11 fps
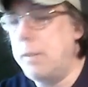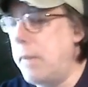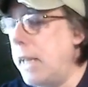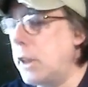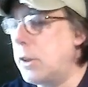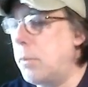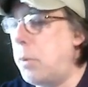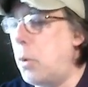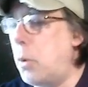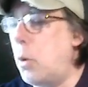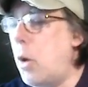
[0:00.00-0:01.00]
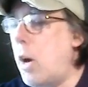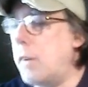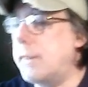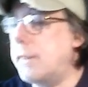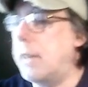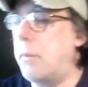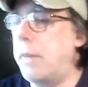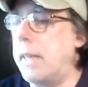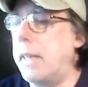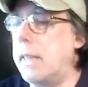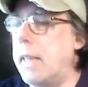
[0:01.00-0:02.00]
managed to pull off
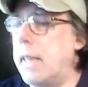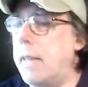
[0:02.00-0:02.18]
something that